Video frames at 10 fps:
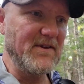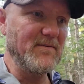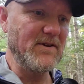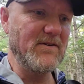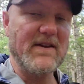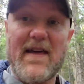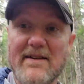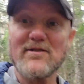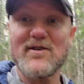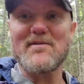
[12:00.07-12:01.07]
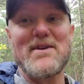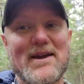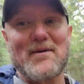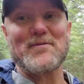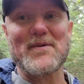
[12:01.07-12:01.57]
with them Tuesday, they actually do have me
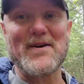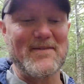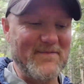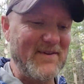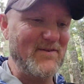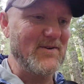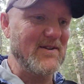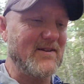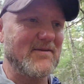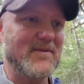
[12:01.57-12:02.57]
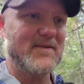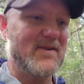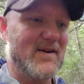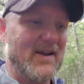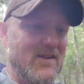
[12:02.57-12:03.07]
a camp spot. That's sweet of them.
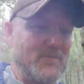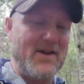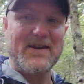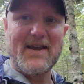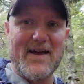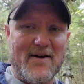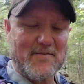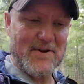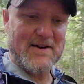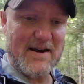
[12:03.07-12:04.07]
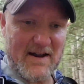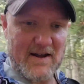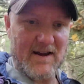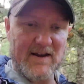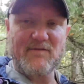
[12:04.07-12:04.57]
So I got a spot to camp Monday
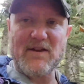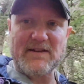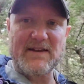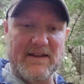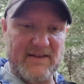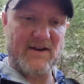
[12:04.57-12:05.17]
night if I can get